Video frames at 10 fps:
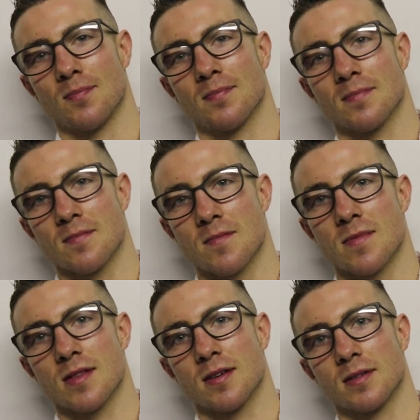Yeah.
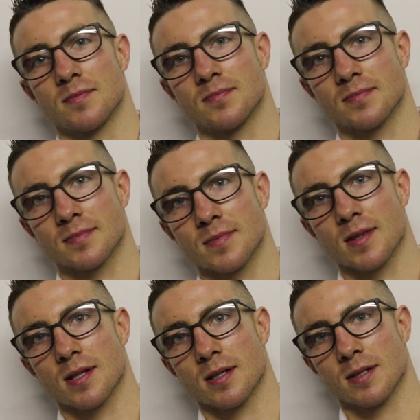You said that Al
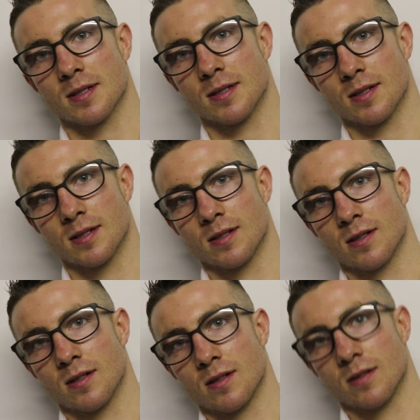keeps saying to you, you're only
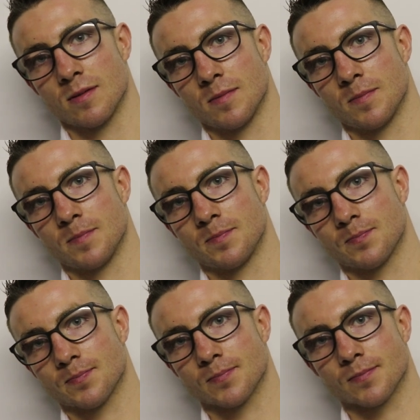twenty-one years old,
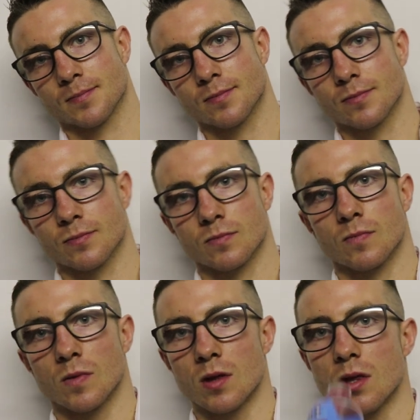but with a win
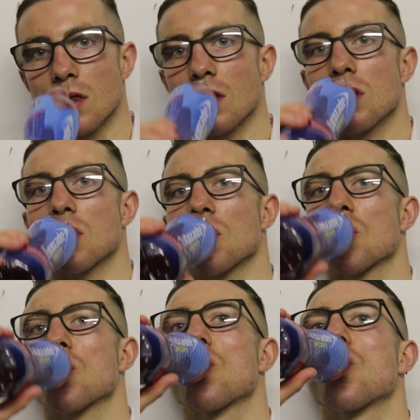like that,
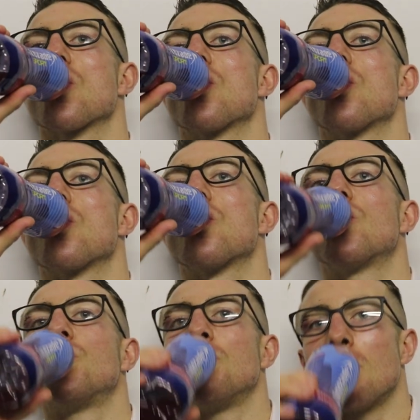it kind of comes
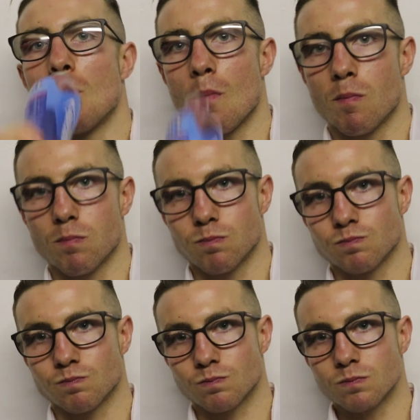with, not
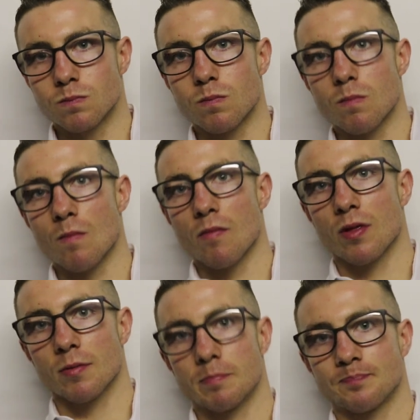pressure, but maybe
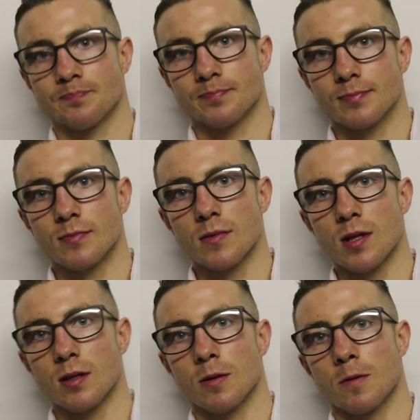a bit more
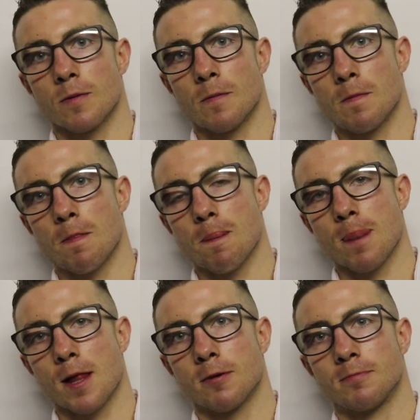expectation. People will now go,
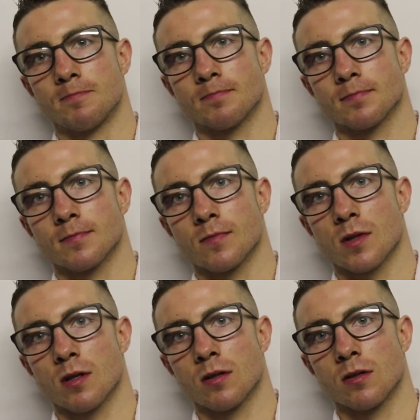right, I want to see
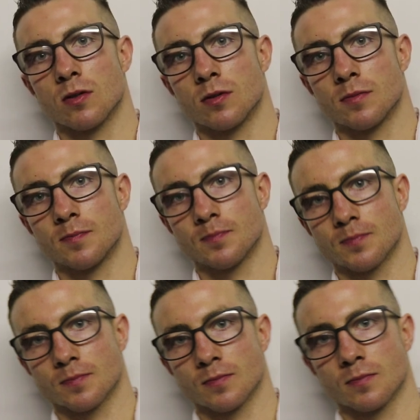Pierce in
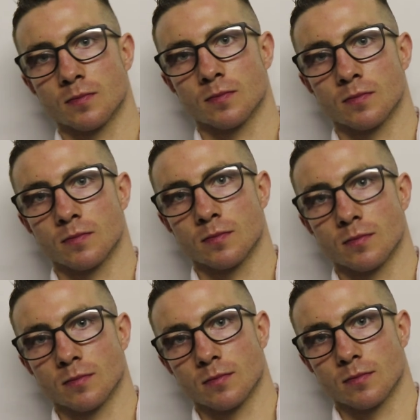another step-up
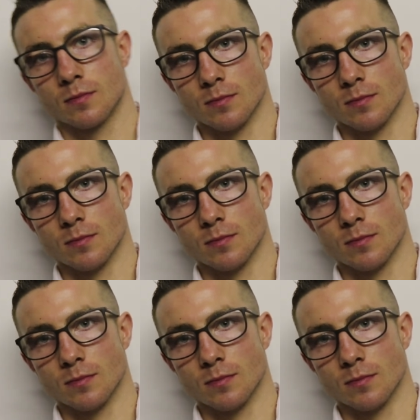fight, and